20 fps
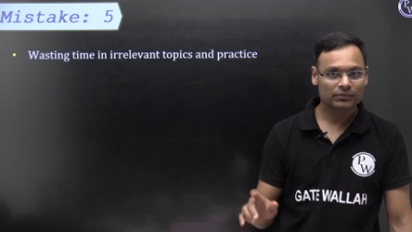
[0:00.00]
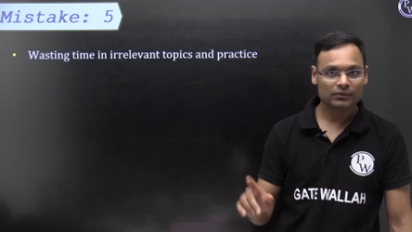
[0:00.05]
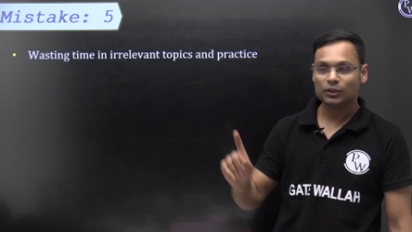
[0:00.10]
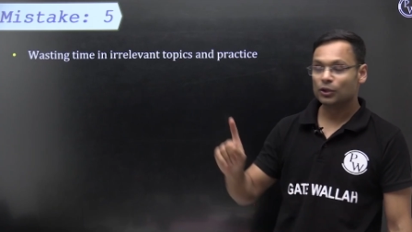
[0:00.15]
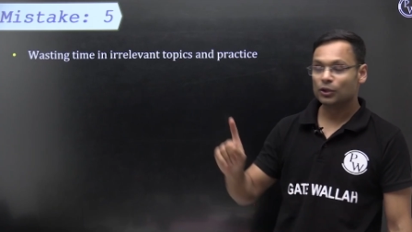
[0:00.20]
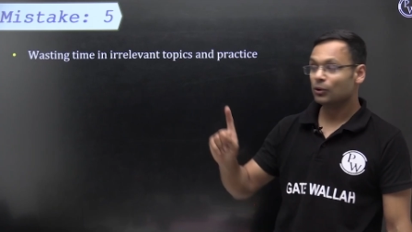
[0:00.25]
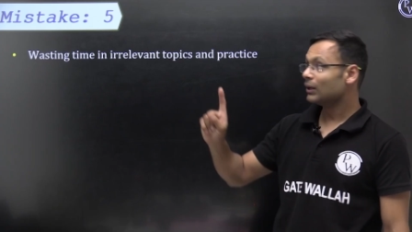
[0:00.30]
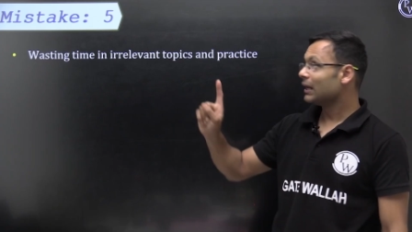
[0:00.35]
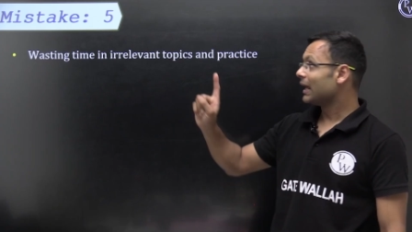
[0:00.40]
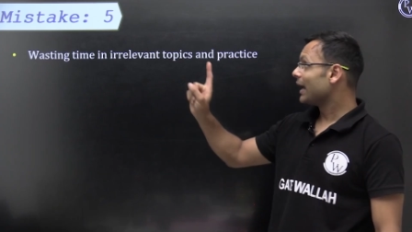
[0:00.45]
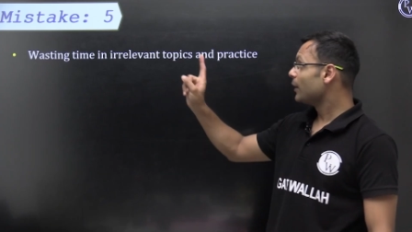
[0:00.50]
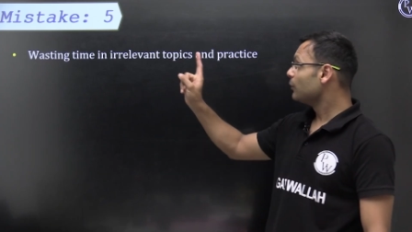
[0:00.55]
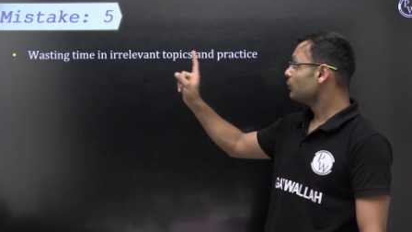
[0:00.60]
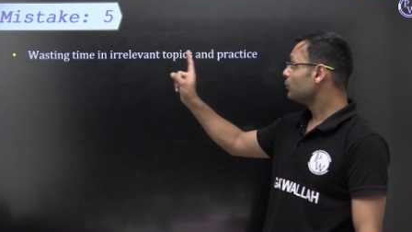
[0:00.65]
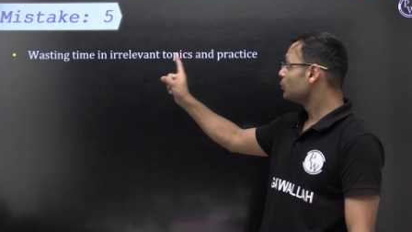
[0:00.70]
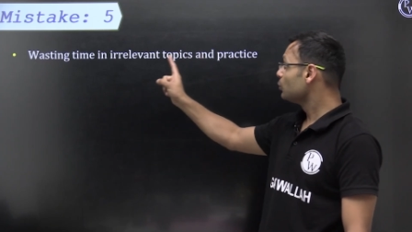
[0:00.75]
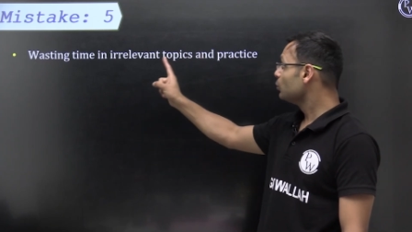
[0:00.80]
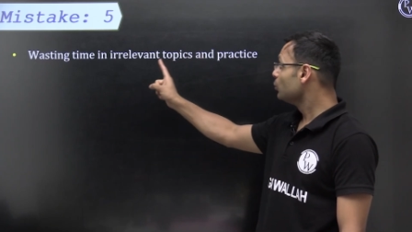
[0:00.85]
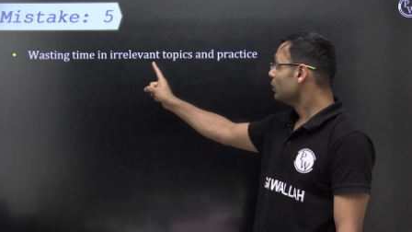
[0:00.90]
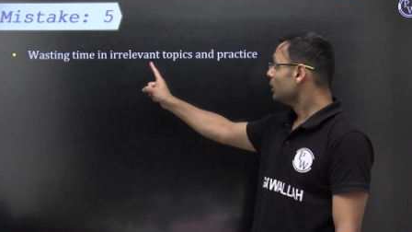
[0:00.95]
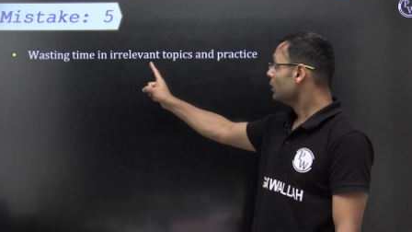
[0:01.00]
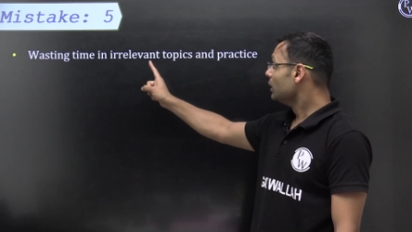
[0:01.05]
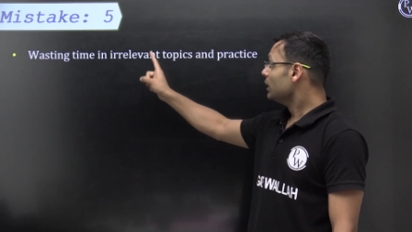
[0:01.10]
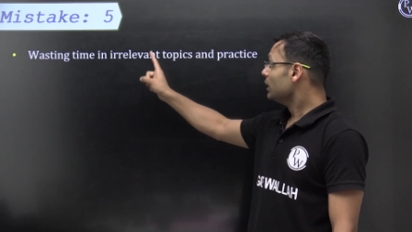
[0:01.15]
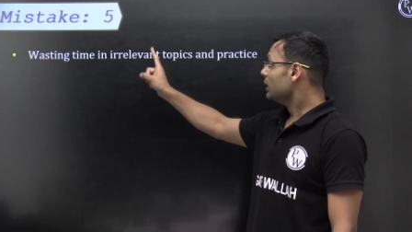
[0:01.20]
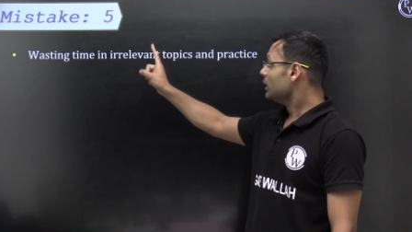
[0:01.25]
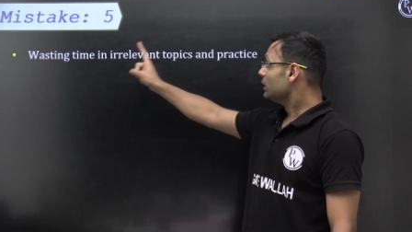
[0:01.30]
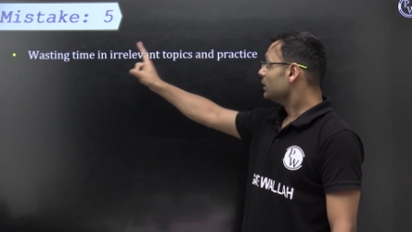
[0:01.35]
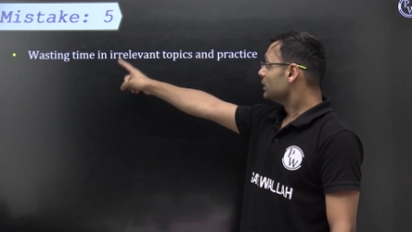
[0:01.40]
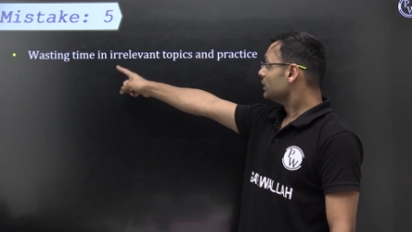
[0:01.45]
You will have to
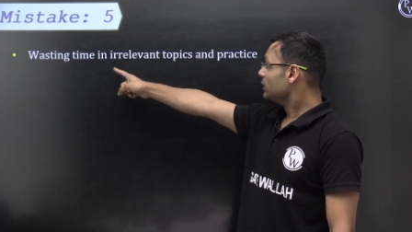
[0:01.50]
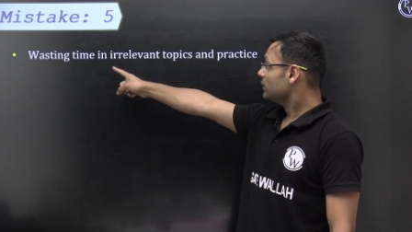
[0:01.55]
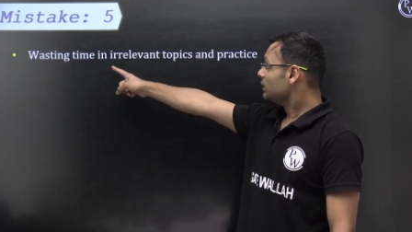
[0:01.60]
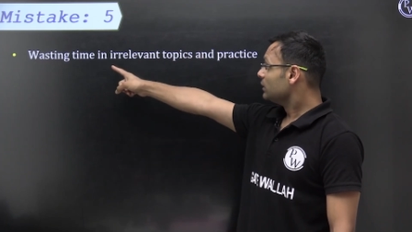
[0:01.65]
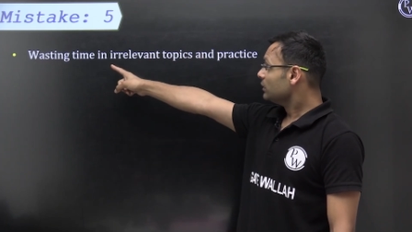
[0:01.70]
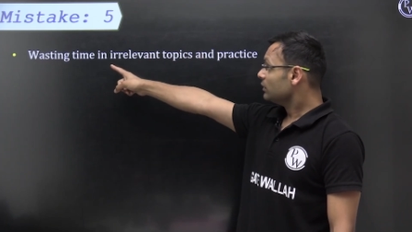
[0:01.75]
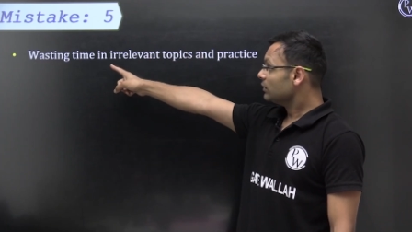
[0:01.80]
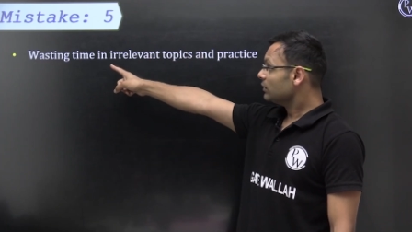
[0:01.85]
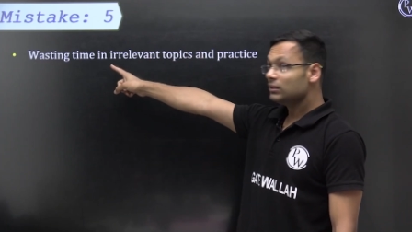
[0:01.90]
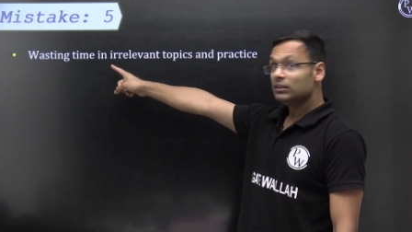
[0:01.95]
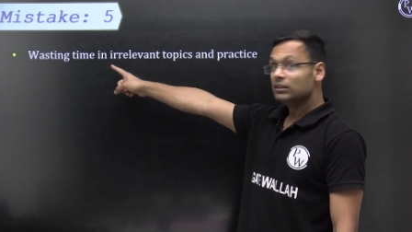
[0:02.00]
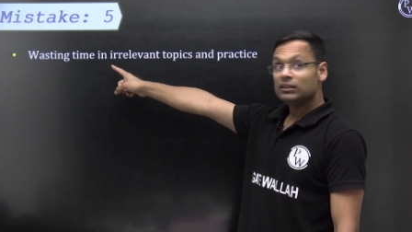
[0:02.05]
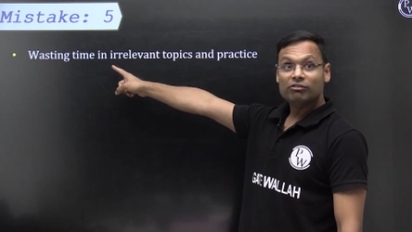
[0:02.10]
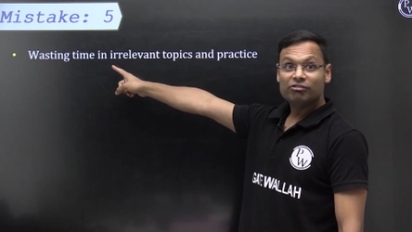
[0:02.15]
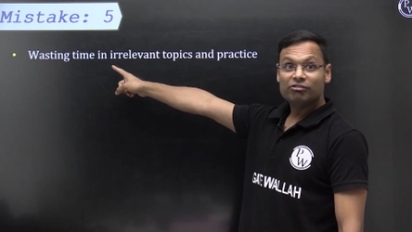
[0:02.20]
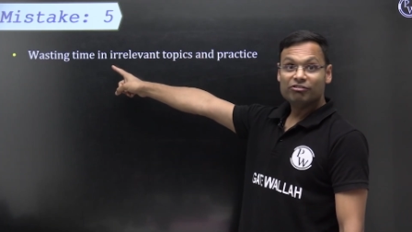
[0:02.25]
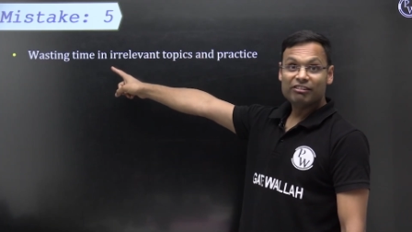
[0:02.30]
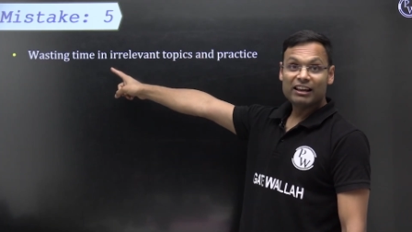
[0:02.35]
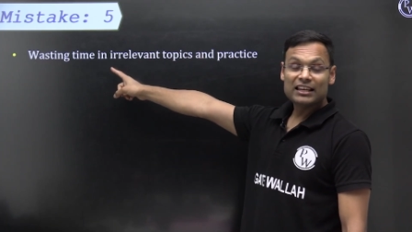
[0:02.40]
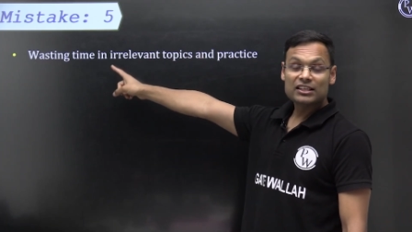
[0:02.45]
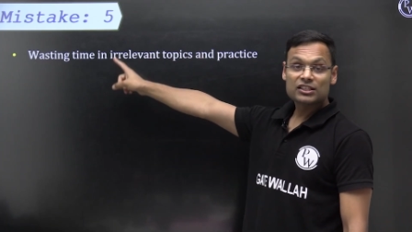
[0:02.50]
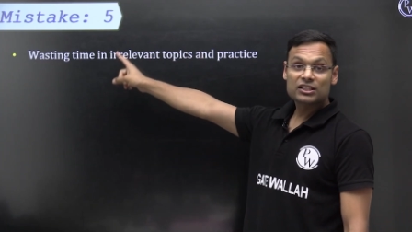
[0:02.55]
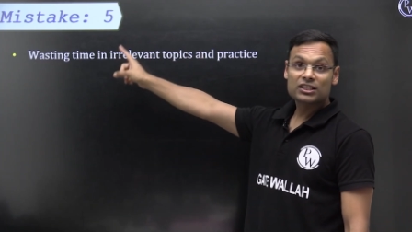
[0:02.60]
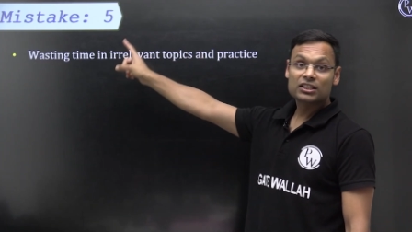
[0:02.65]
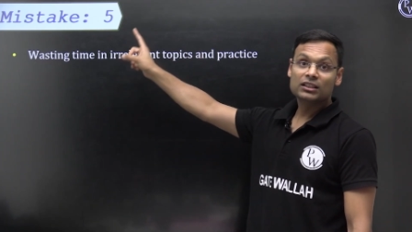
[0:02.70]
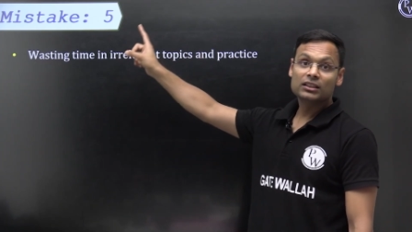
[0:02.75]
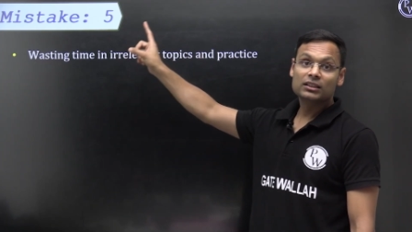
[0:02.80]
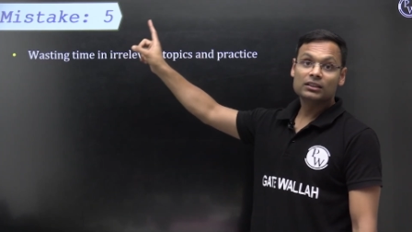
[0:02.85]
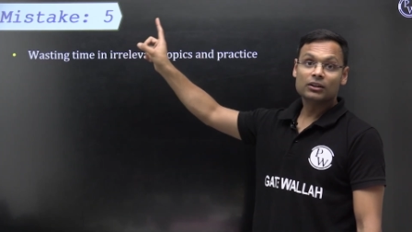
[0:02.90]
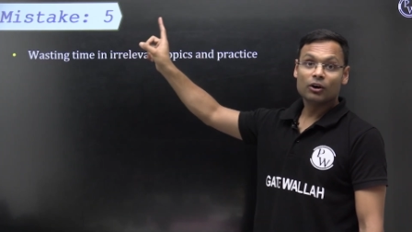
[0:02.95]

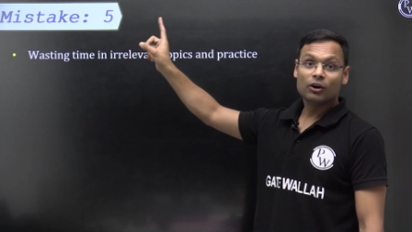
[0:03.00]
waste